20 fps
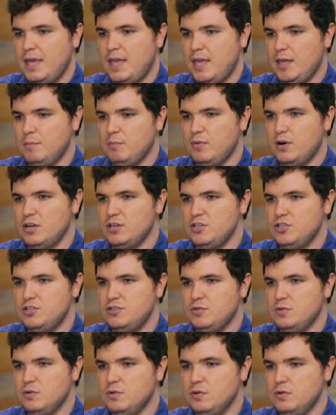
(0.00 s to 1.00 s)

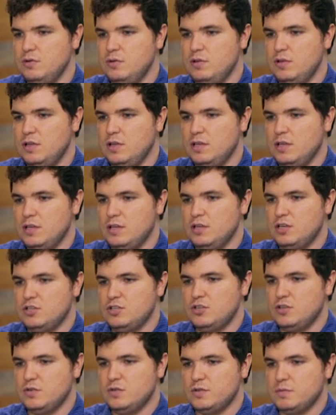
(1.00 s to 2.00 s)
paintbrush tool,
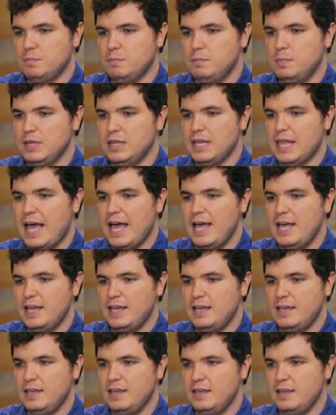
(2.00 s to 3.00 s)
choose
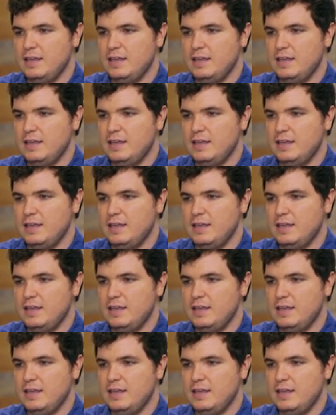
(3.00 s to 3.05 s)
black,